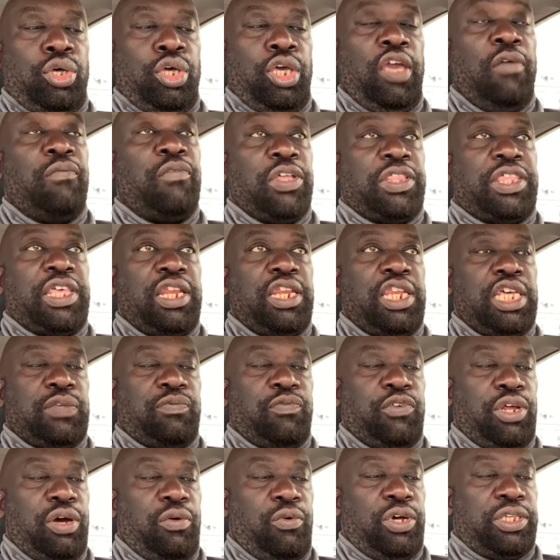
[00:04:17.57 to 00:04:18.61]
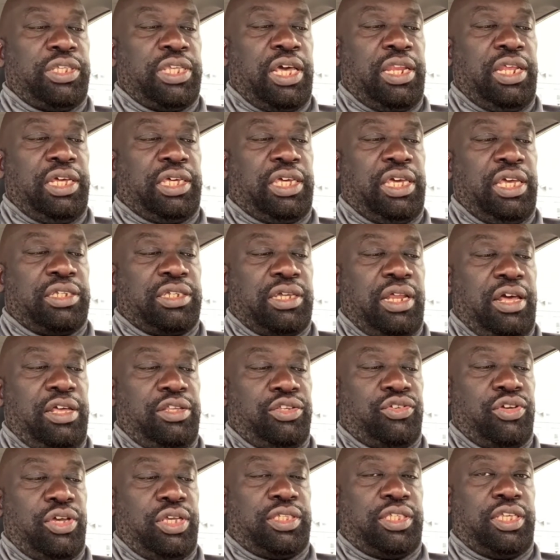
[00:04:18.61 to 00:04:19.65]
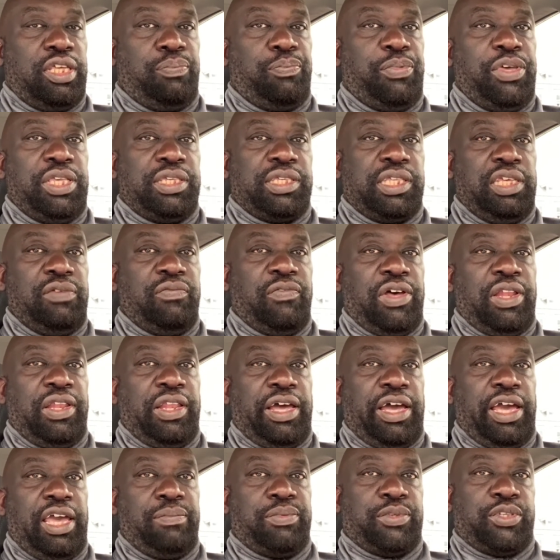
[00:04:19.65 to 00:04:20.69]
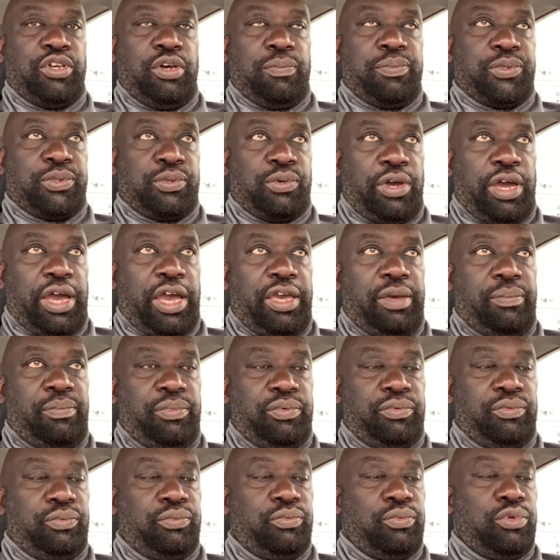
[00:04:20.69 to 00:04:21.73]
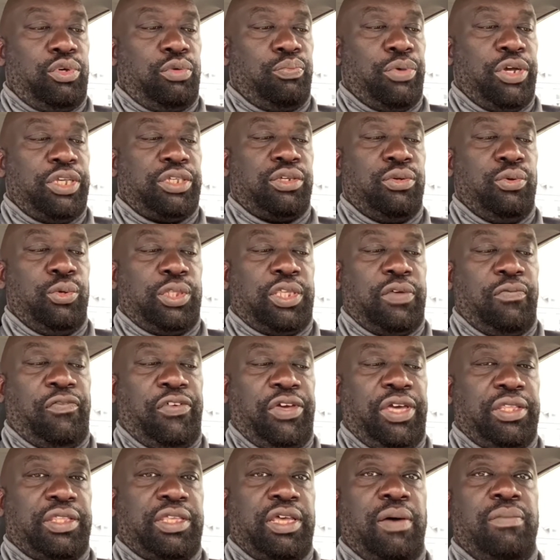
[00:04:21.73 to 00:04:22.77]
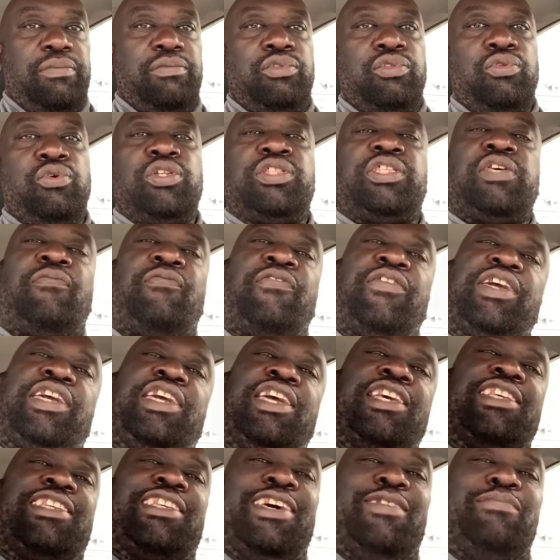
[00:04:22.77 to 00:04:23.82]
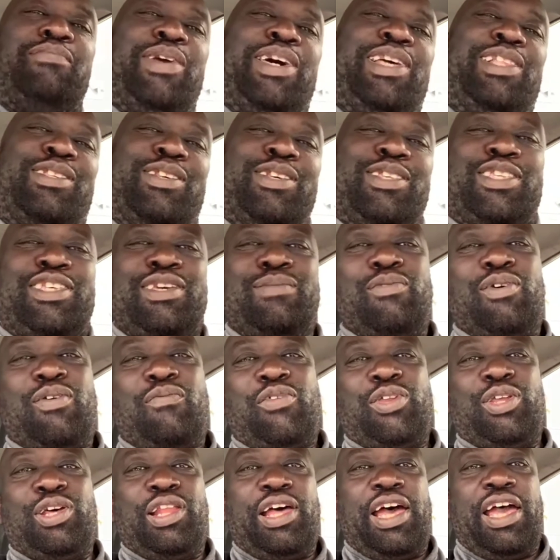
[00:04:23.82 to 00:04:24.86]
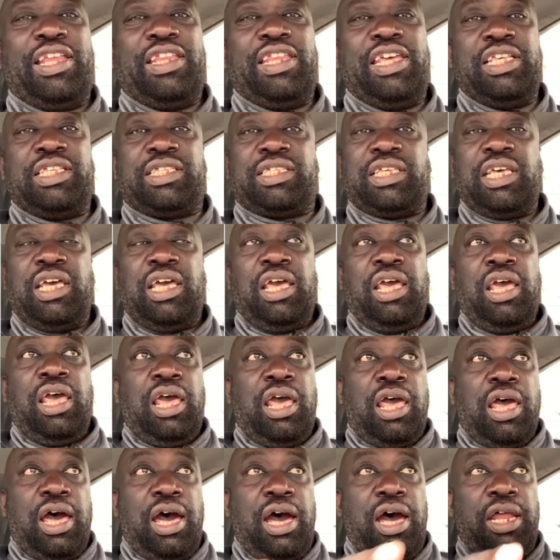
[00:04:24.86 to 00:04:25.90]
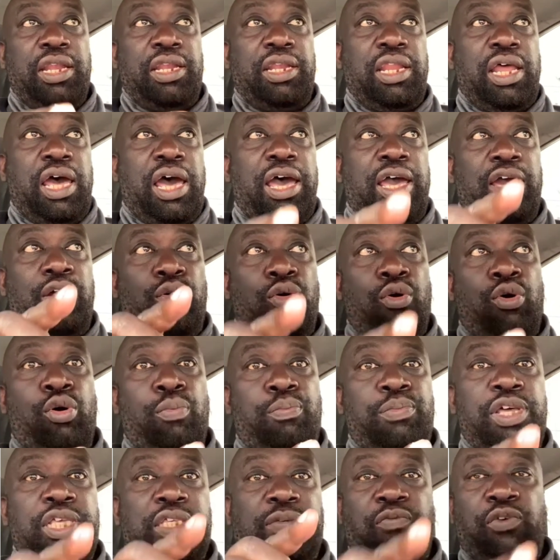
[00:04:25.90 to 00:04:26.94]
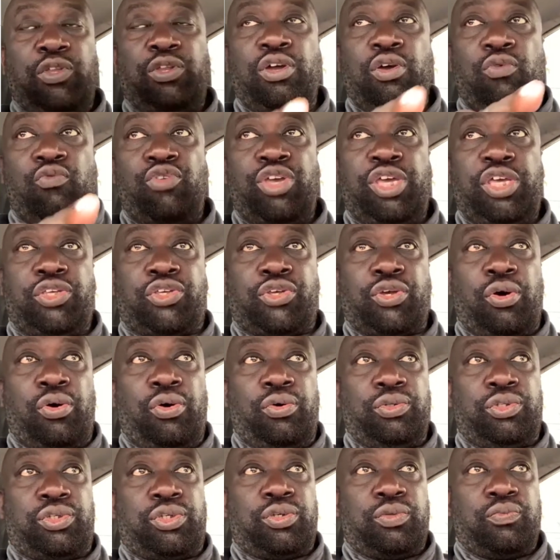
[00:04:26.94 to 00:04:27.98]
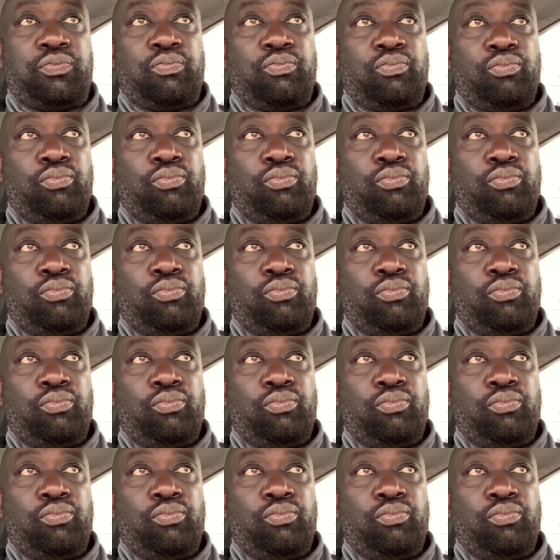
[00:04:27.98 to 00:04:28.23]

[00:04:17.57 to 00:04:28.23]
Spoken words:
if you think this video was educational or interesting, please leave a like, subscribe, press the notification bell to see more video like this. And I hope this video reach out